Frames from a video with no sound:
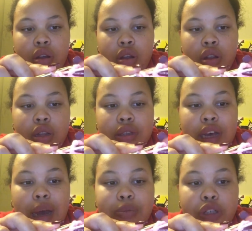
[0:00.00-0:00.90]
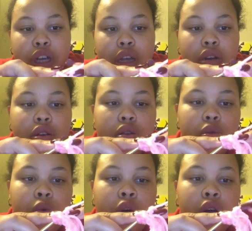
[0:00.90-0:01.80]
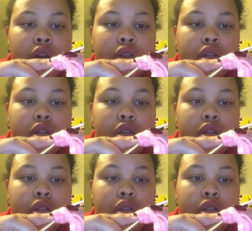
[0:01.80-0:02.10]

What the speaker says: the top chain, 1,